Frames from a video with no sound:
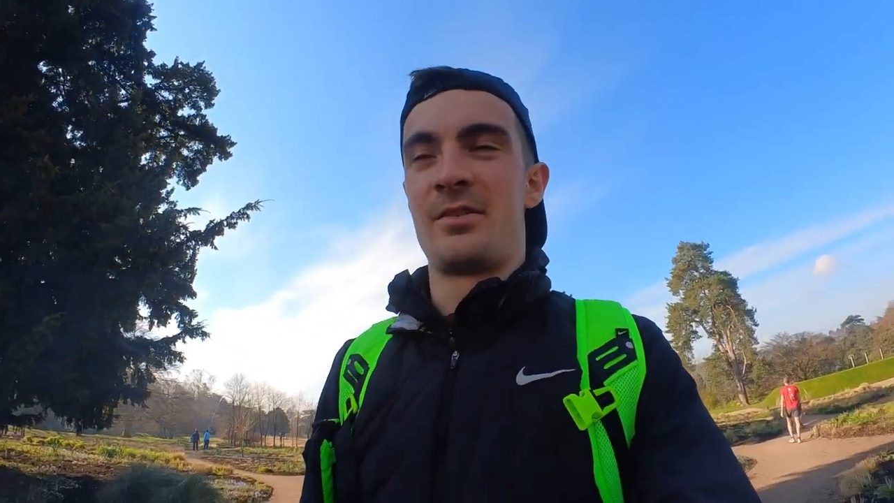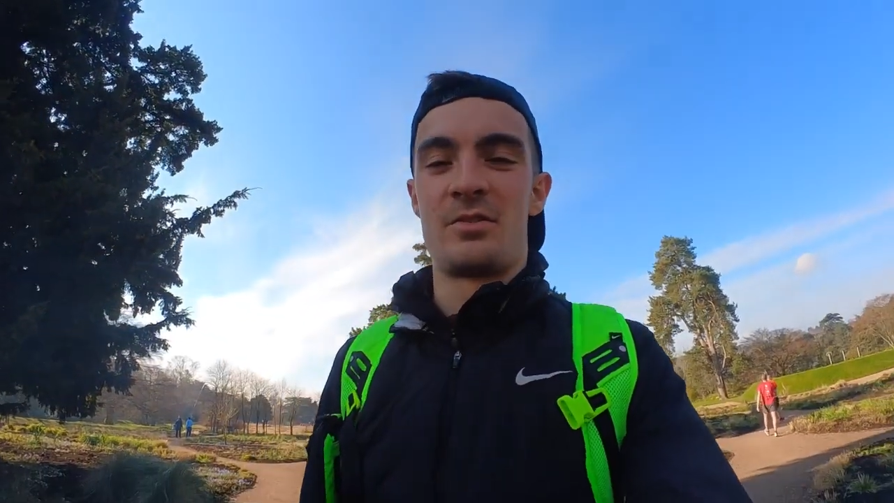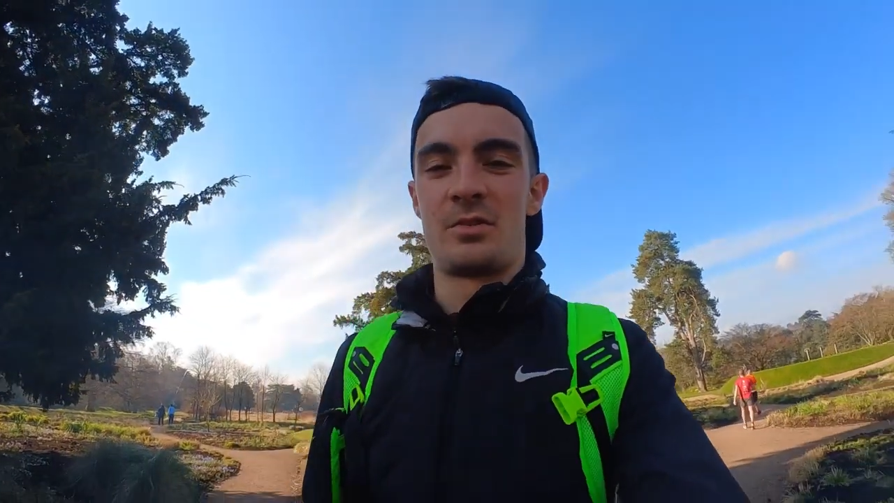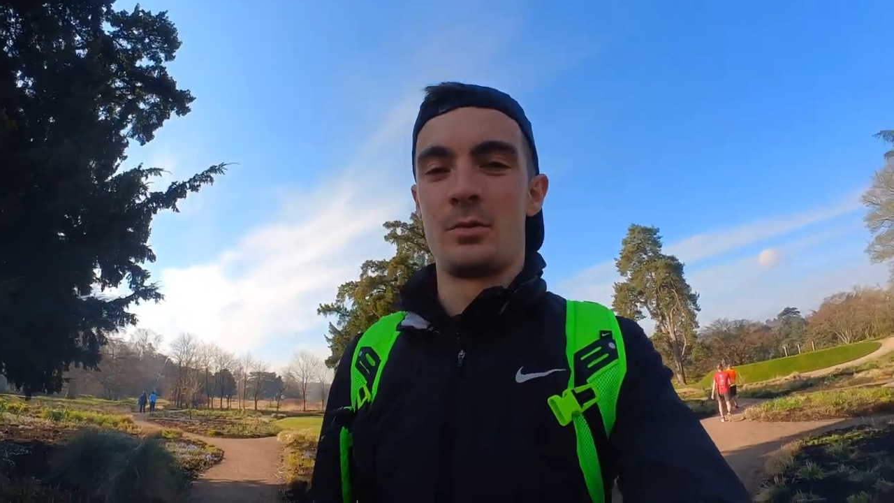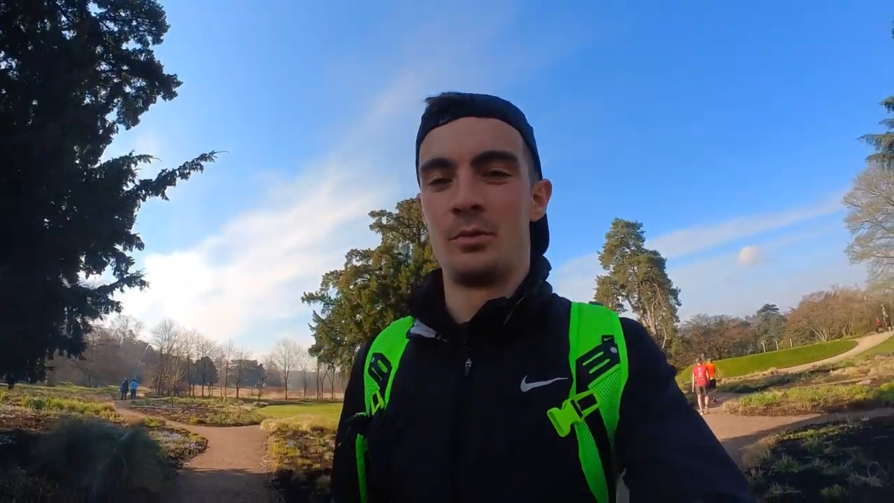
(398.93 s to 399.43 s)
it's
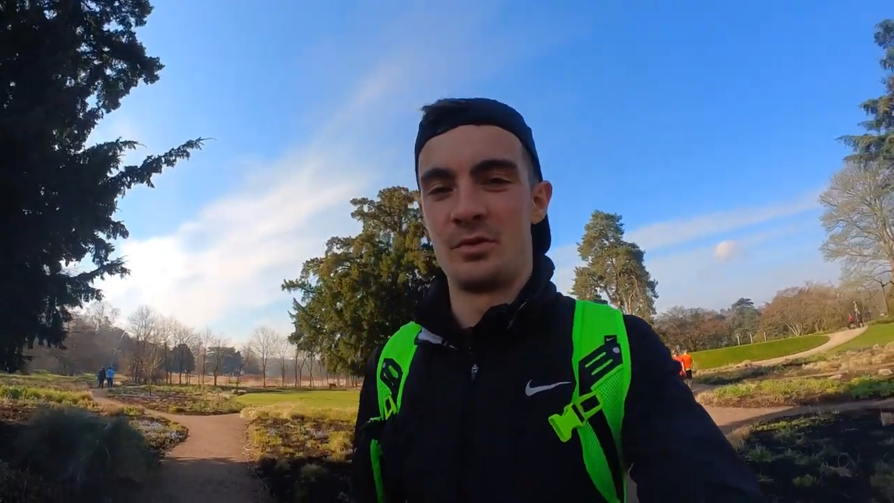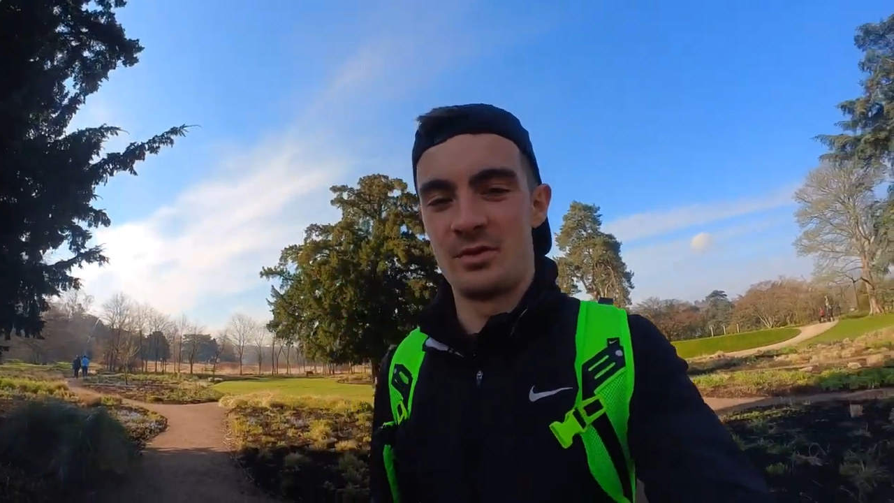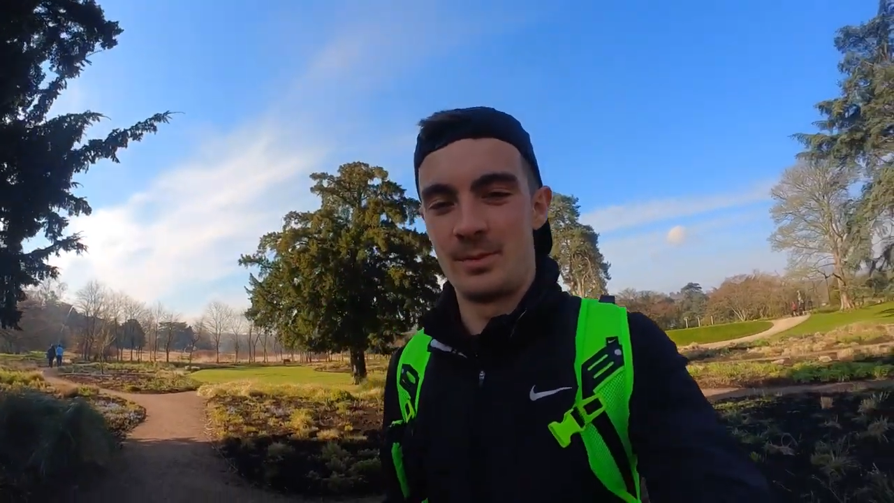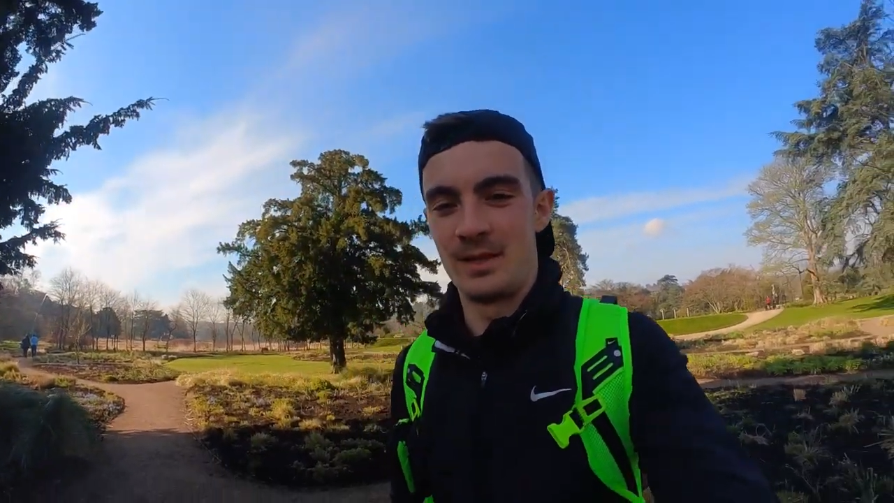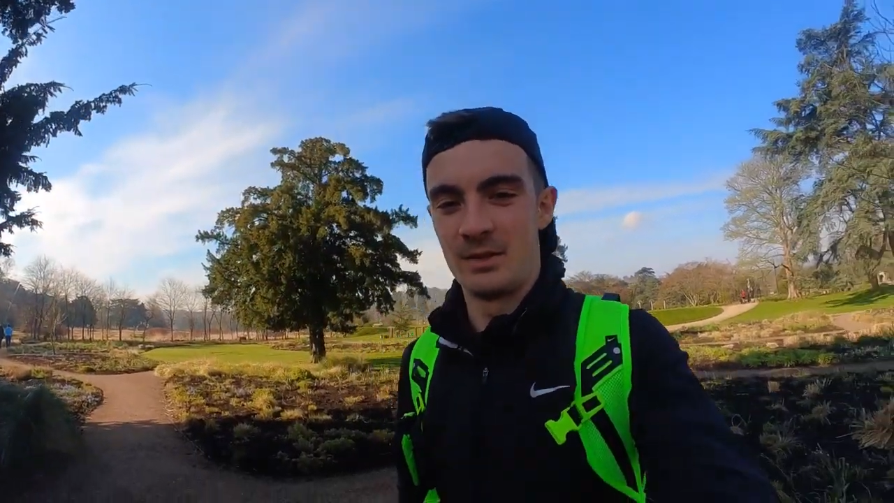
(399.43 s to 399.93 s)
just
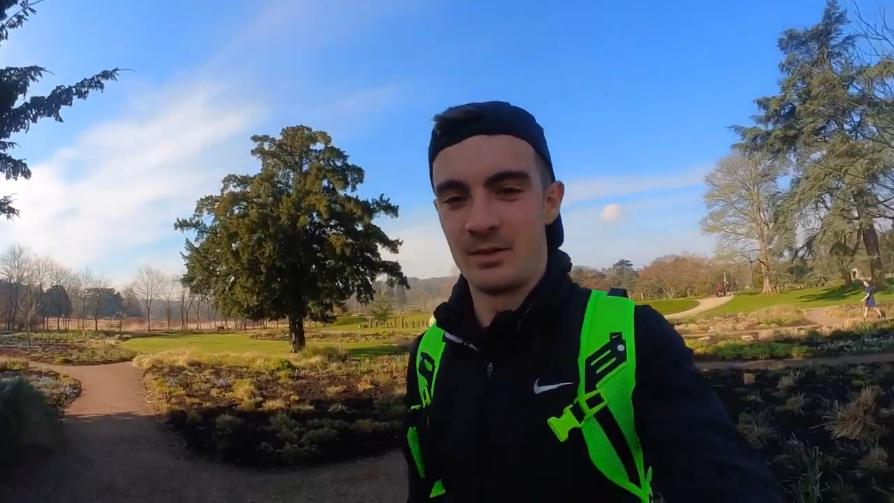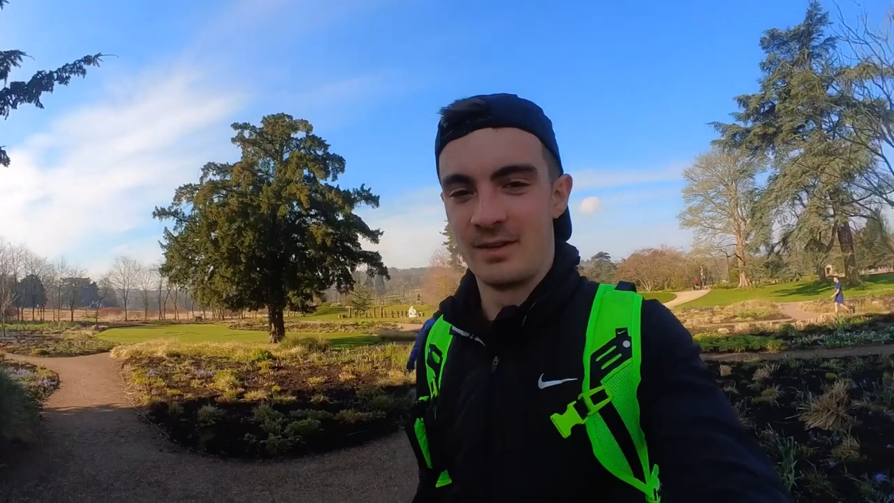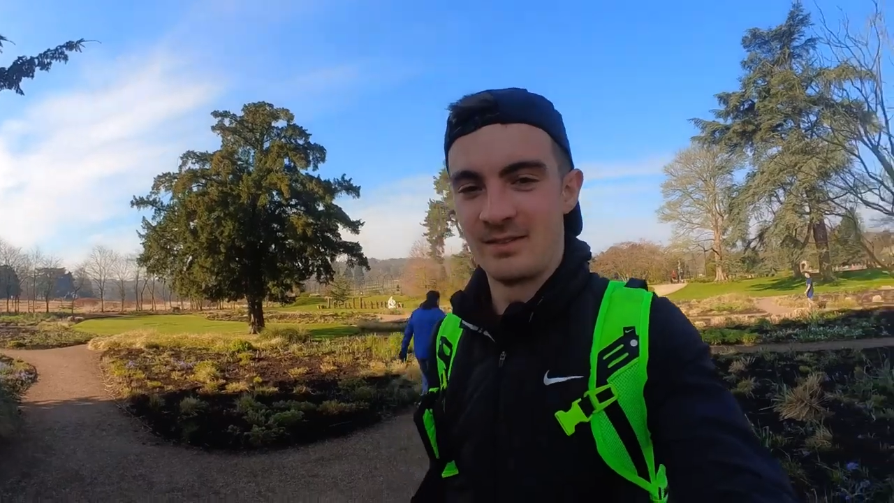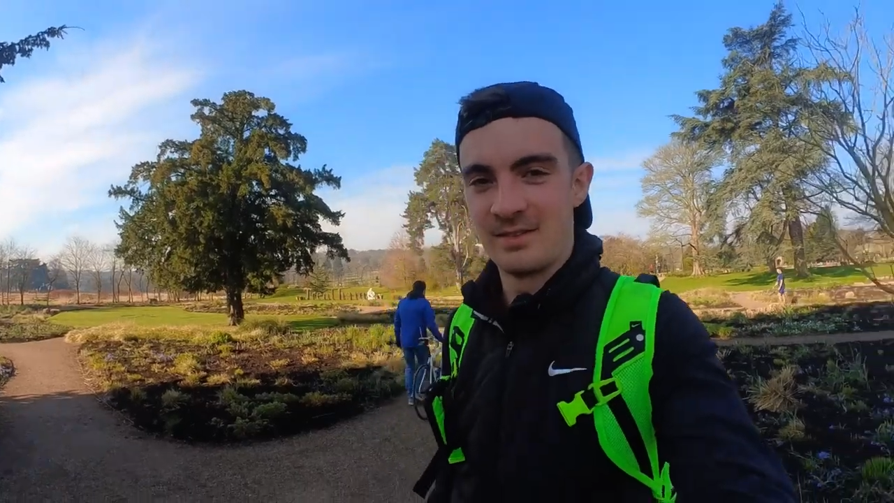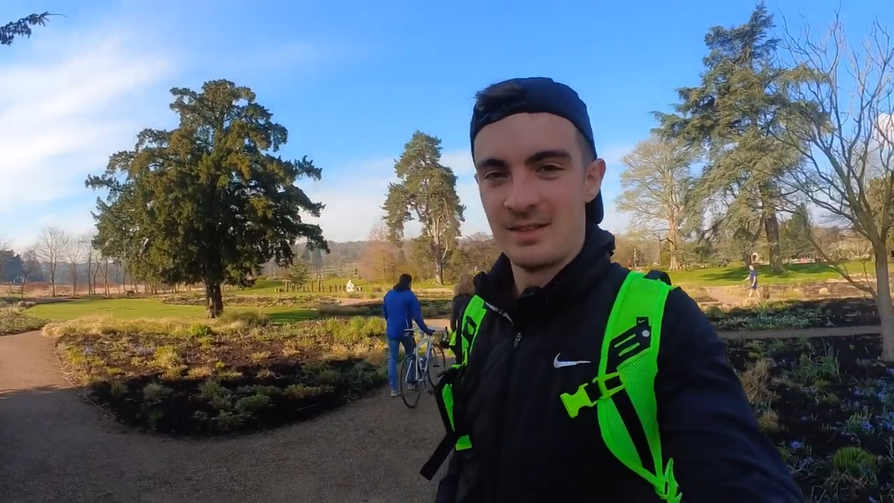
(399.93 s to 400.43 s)
gorgeous. I mean, look at
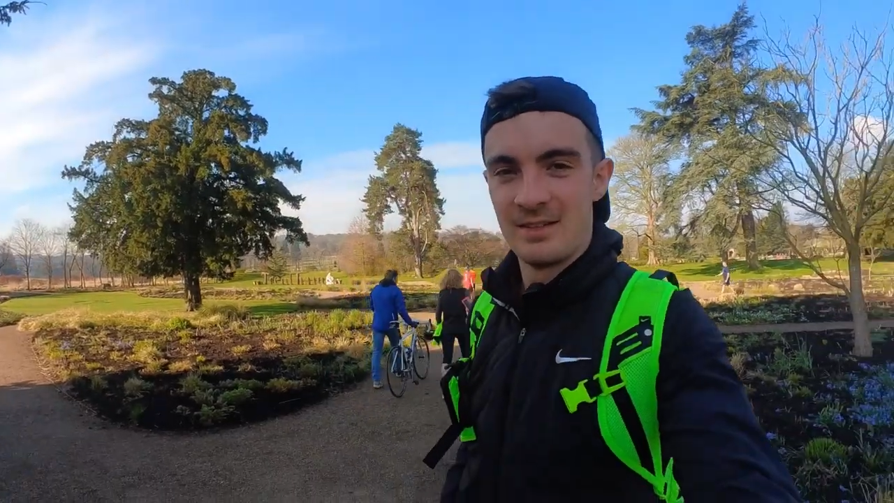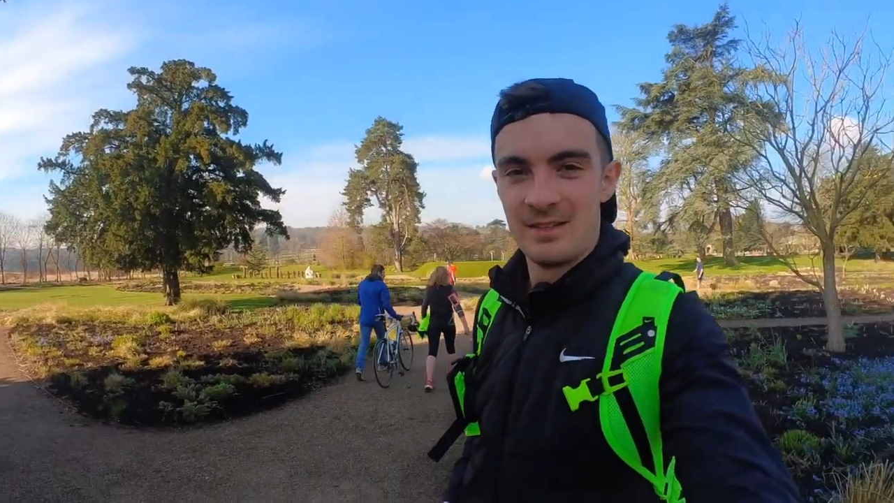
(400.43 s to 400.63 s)
this.